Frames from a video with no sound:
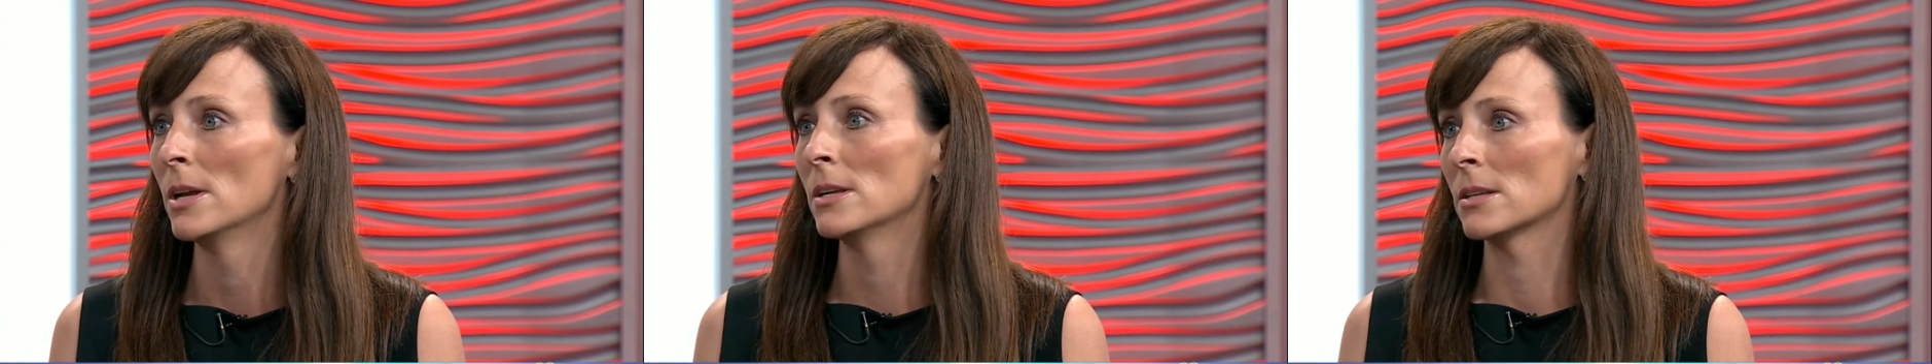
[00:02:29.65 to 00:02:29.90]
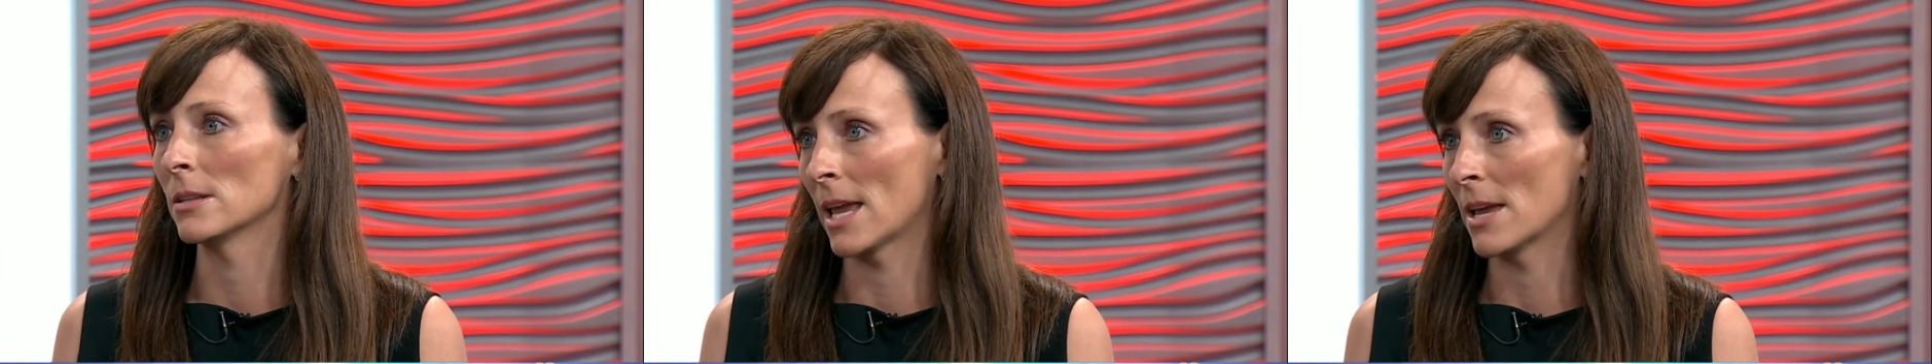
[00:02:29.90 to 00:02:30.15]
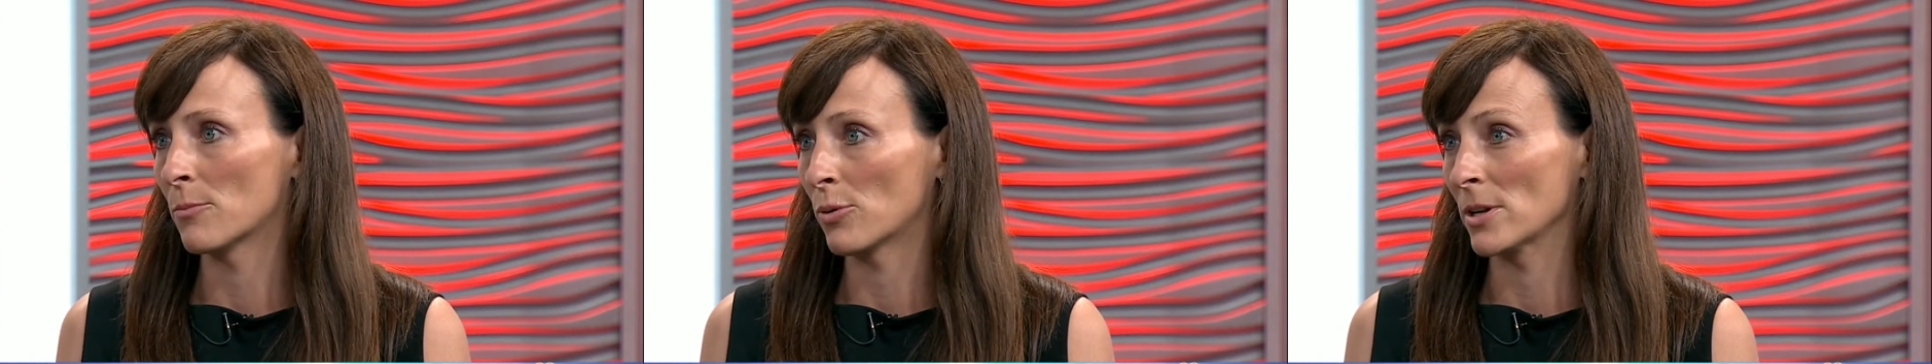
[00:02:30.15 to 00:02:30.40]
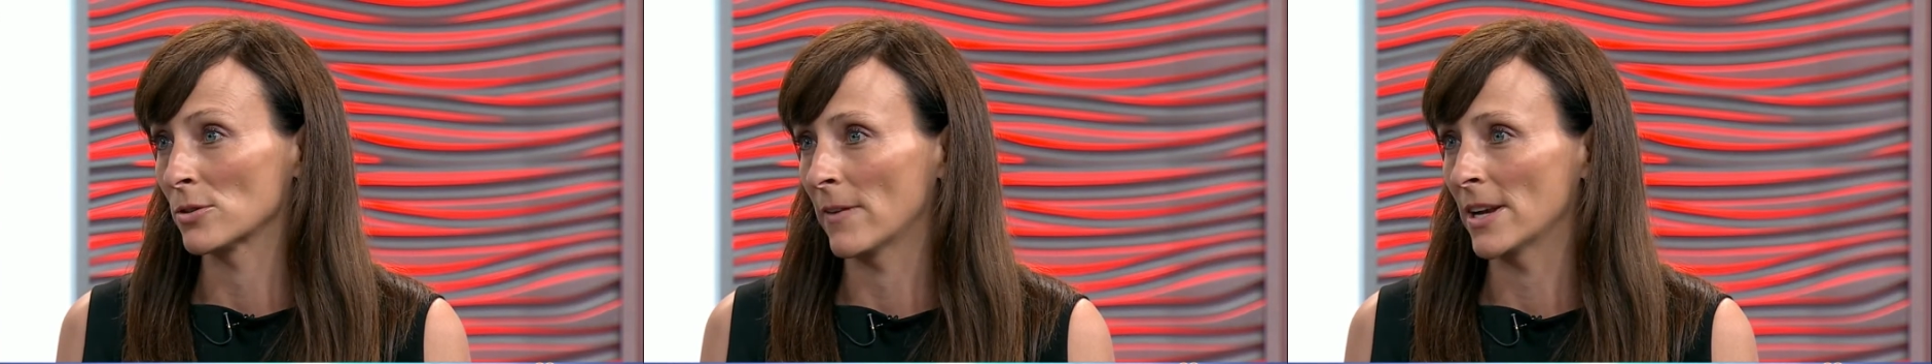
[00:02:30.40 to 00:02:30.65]
to land
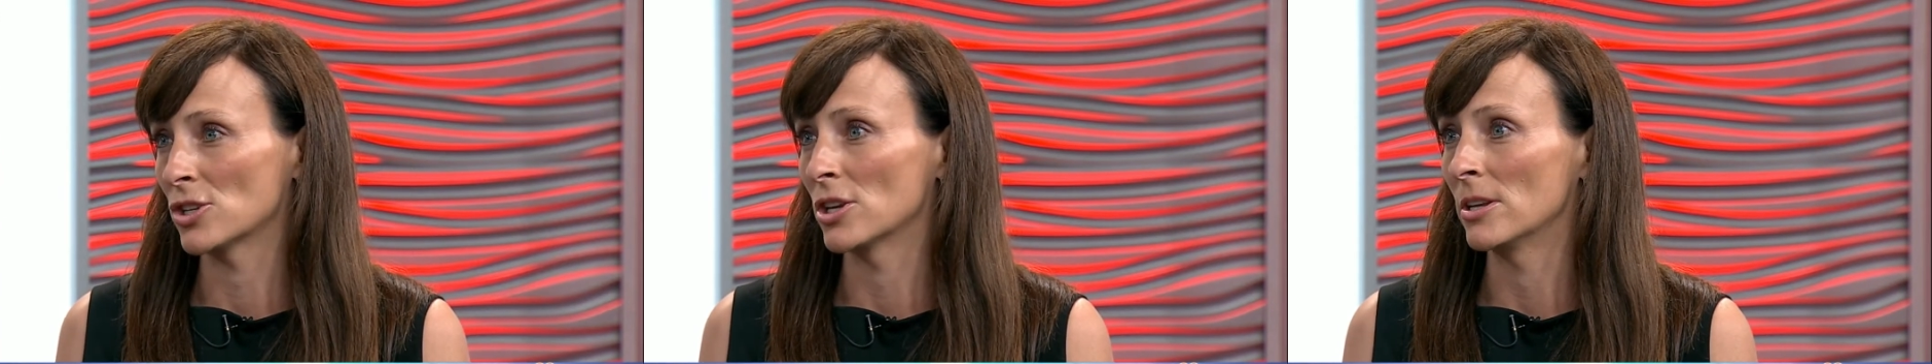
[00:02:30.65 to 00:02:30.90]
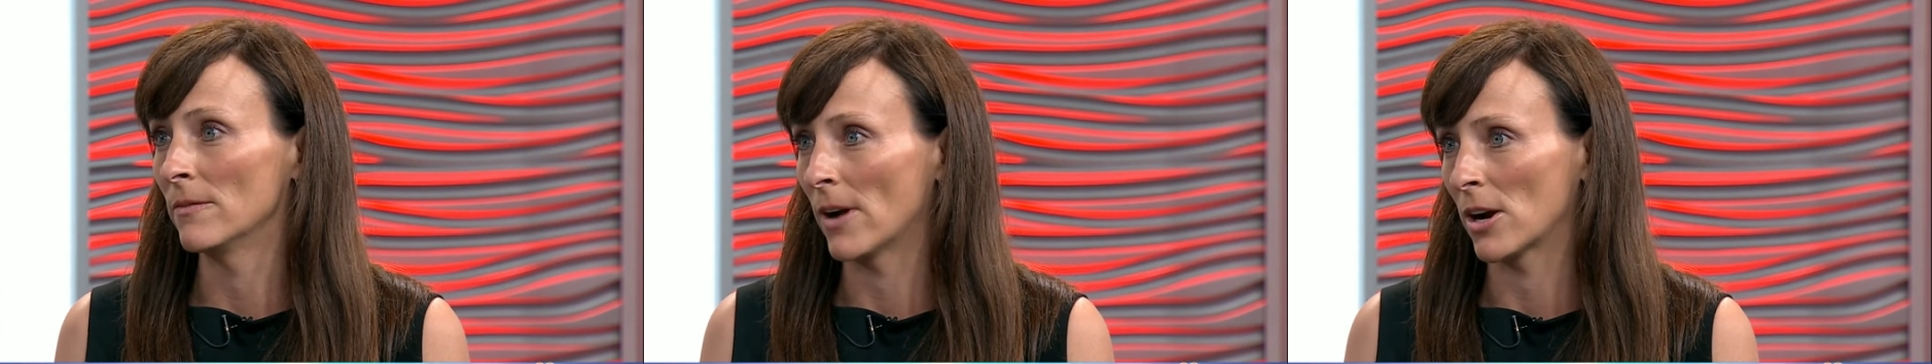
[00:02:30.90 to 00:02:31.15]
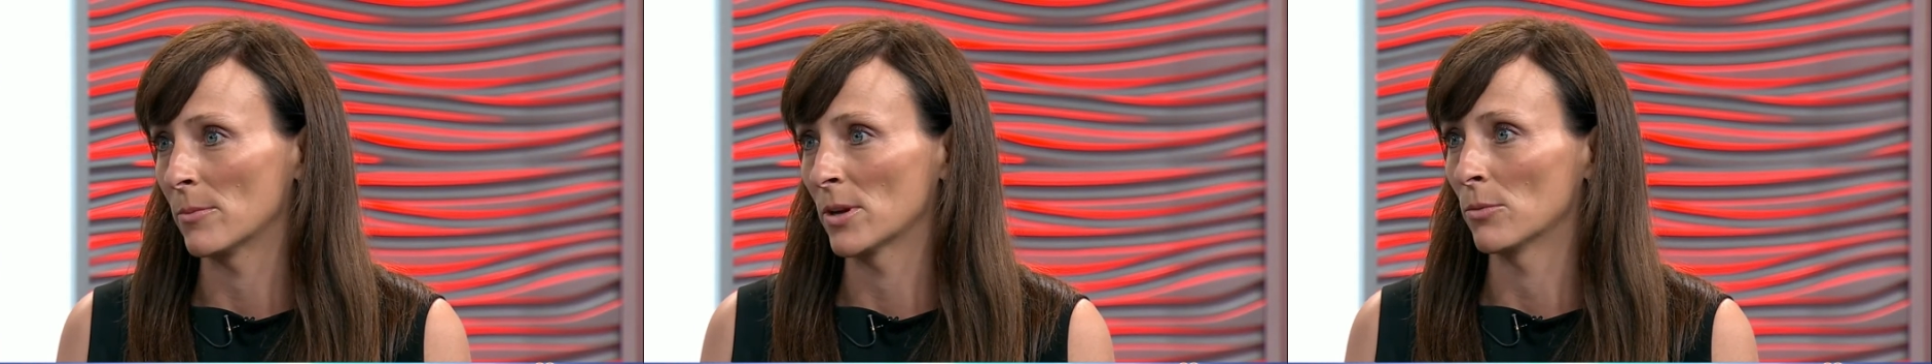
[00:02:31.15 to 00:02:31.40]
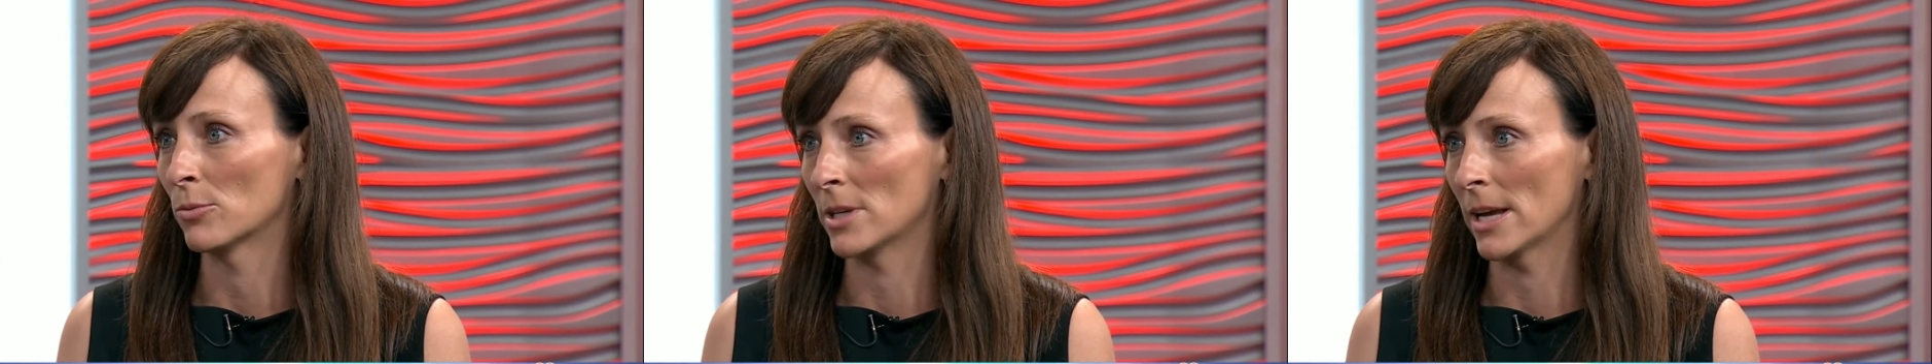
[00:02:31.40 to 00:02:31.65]
preservation and
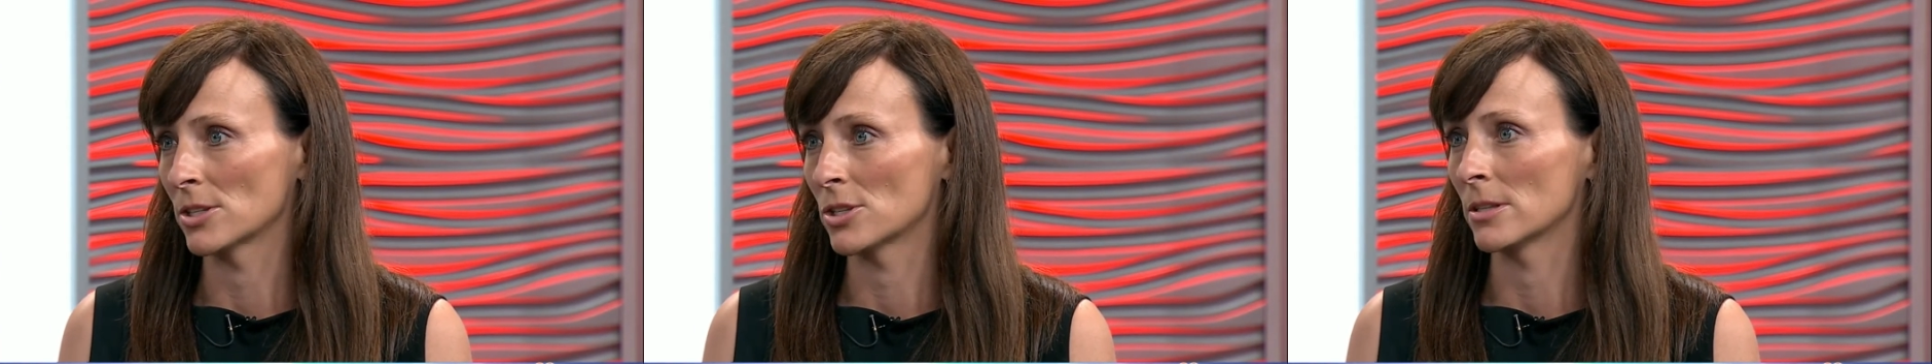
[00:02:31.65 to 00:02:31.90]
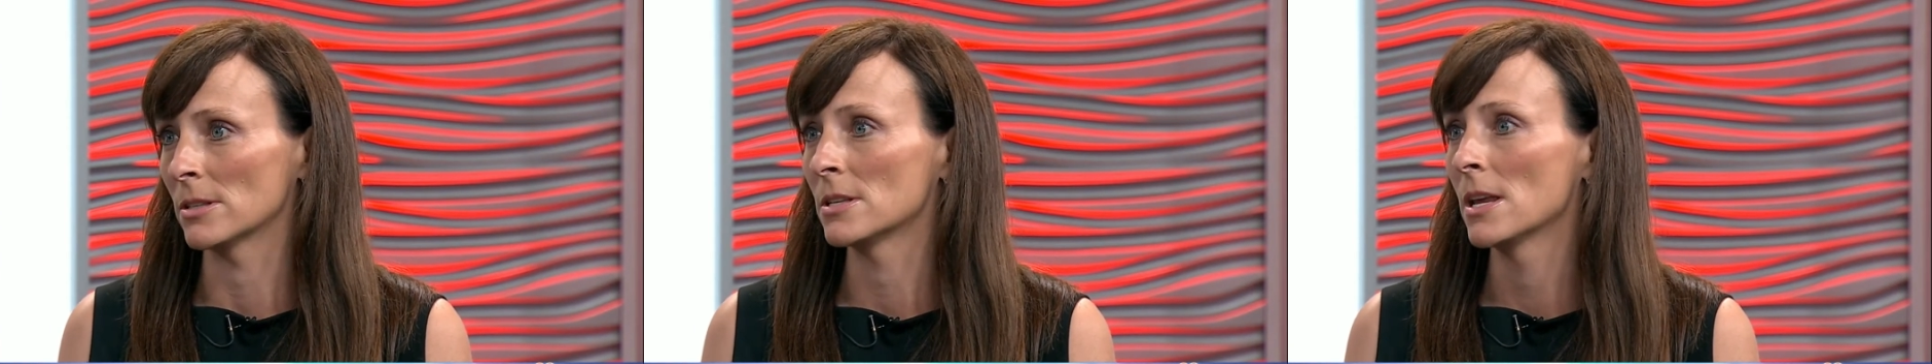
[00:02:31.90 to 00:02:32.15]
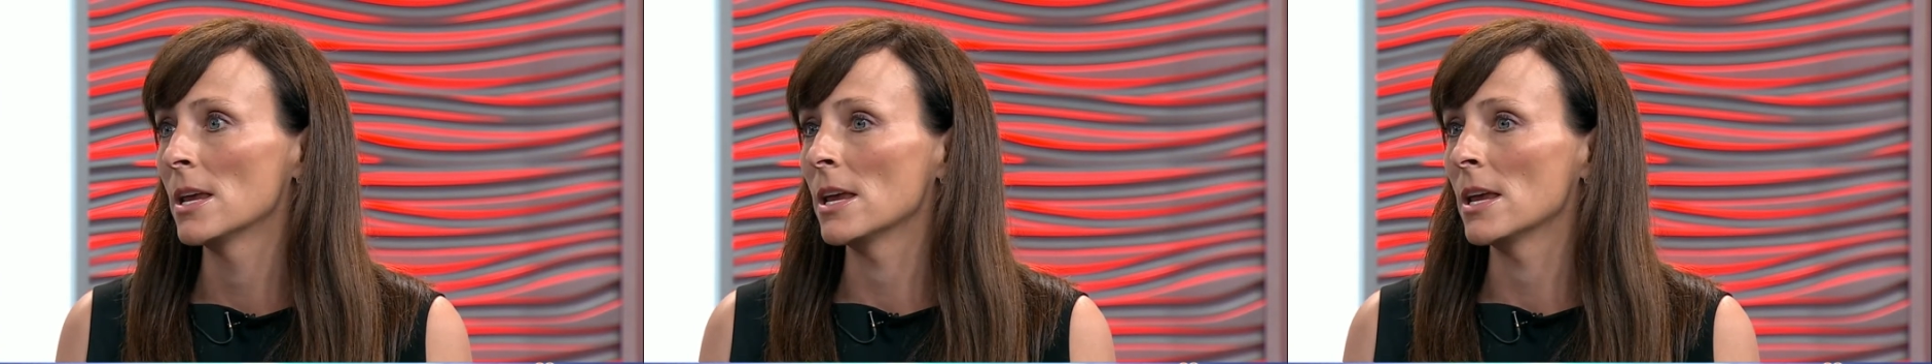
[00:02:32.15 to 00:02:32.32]
environmental protections.